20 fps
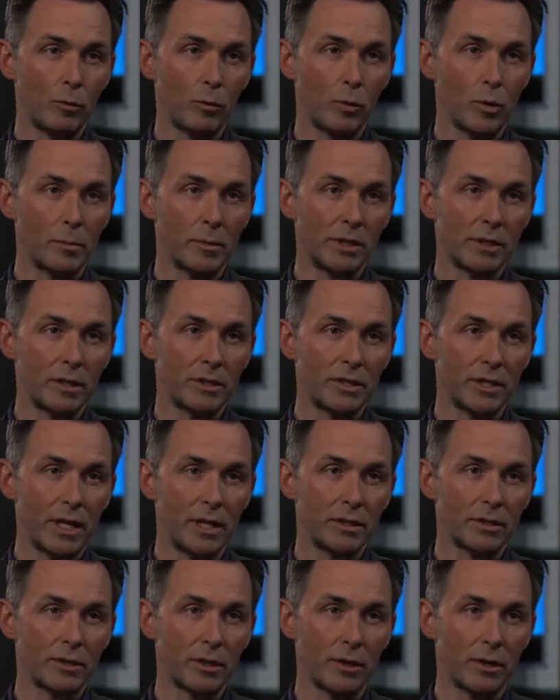woman to
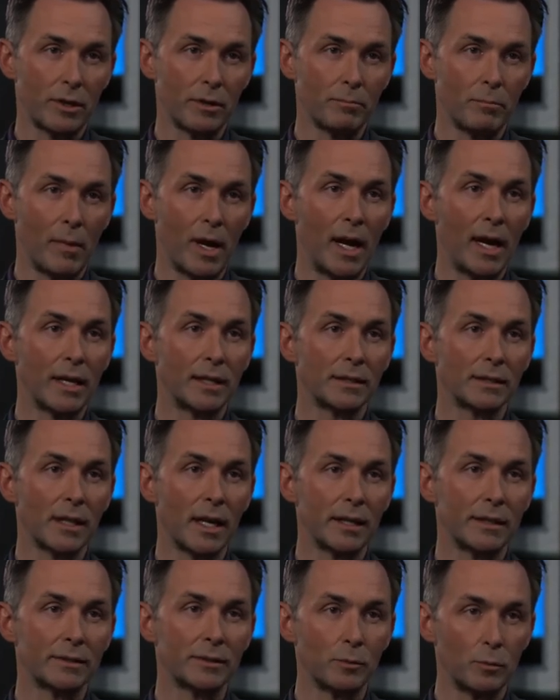change her mind
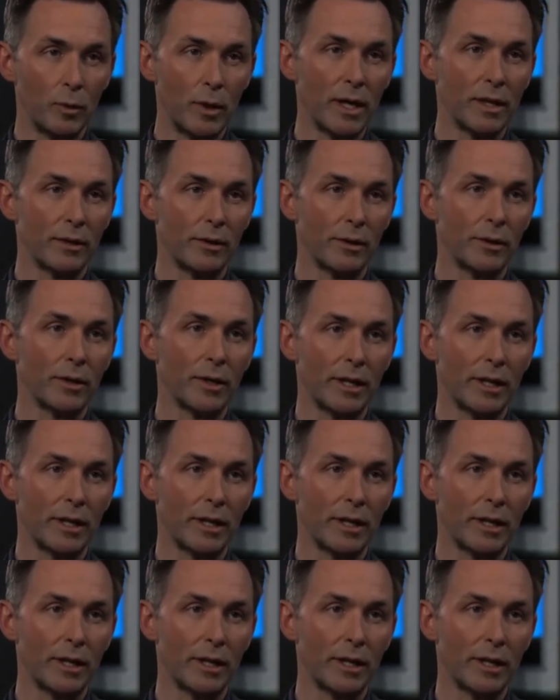like the weather,